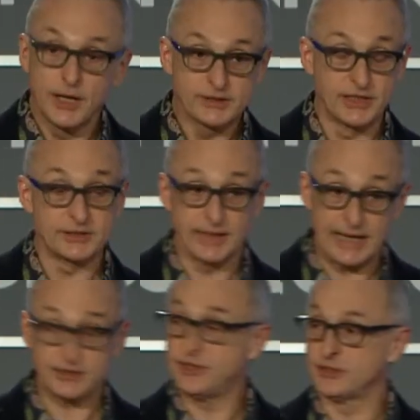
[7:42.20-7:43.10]
Since
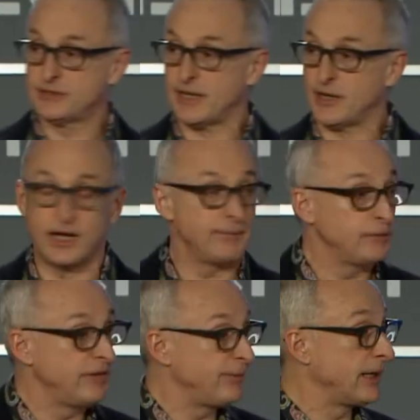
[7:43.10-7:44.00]
last year's Techonomy,
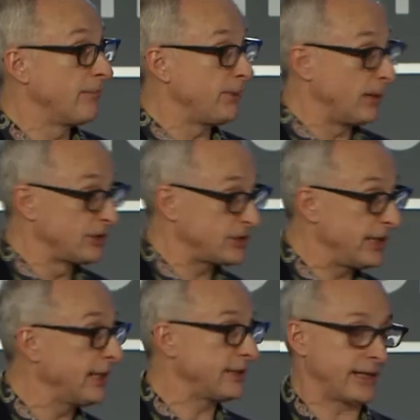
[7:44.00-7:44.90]
we've begun
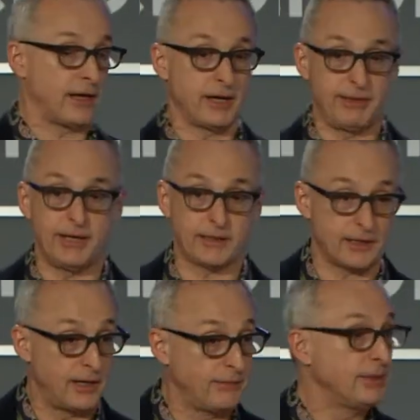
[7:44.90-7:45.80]
publishing at
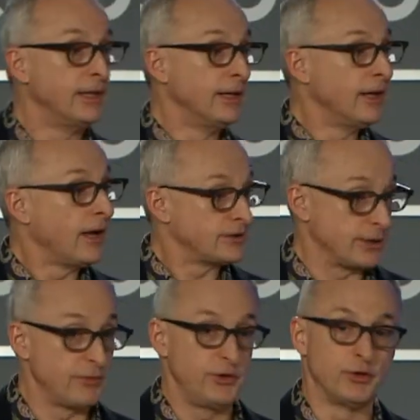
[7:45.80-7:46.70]
techonomy.com.
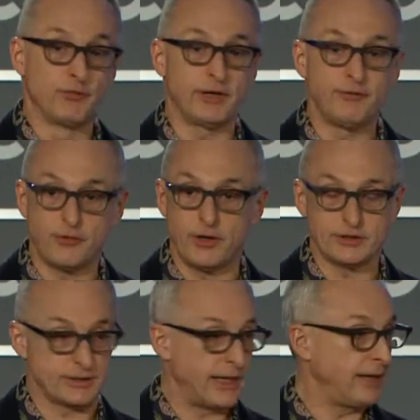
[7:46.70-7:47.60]
Some of you have written for our
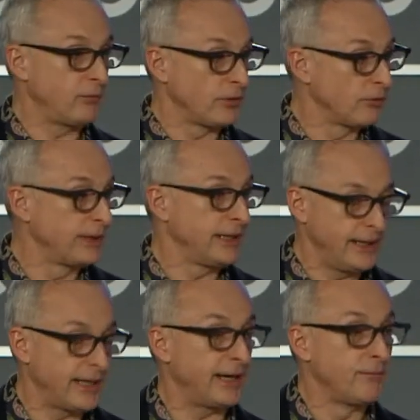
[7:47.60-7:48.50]
site. We're
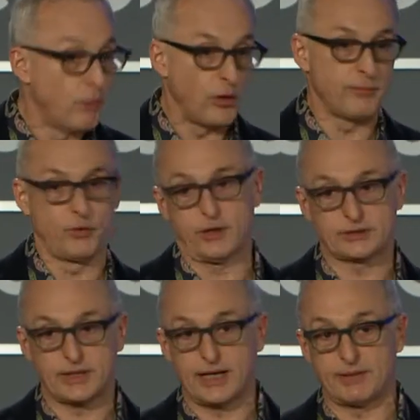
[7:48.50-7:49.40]
really getting more and more
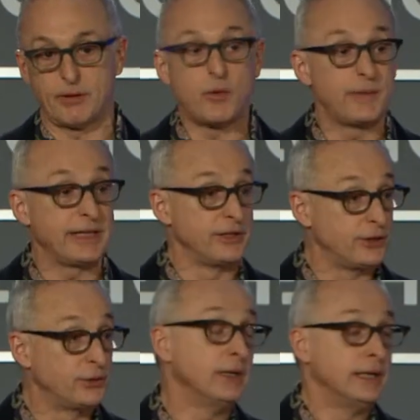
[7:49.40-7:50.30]
excited about what we can
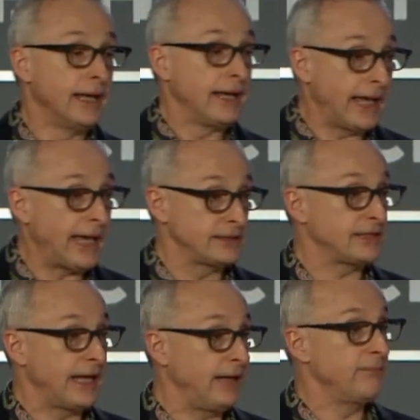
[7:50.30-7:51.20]
do
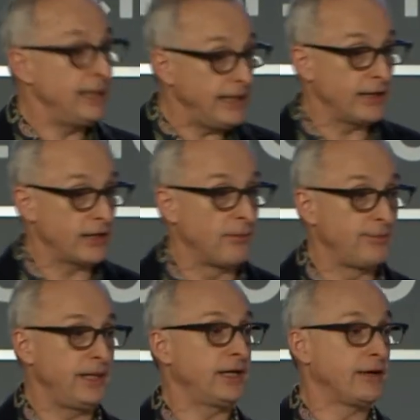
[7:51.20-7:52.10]
as a media
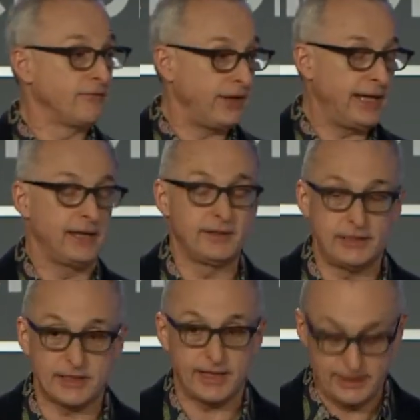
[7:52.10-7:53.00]
company conveying
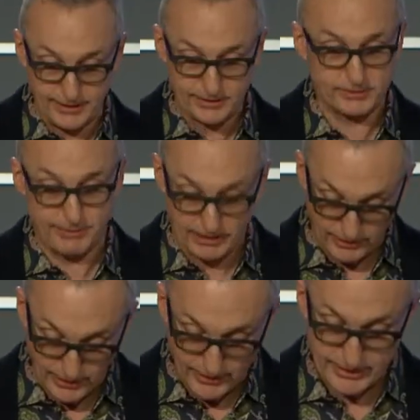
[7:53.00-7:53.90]
these ideas
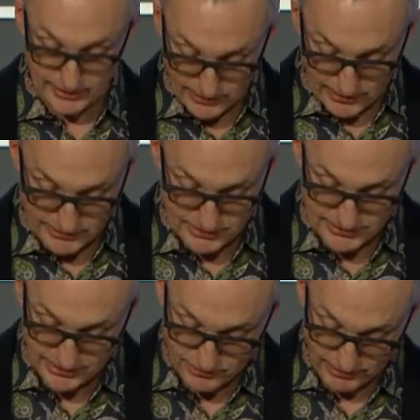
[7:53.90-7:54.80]
about technology
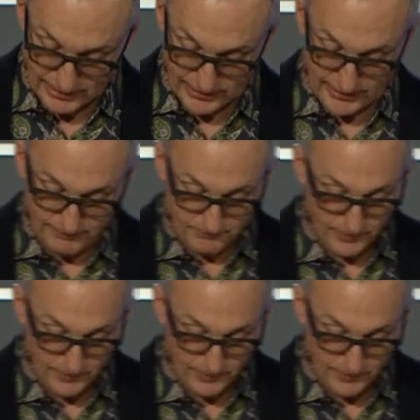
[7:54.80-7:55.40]
centrality.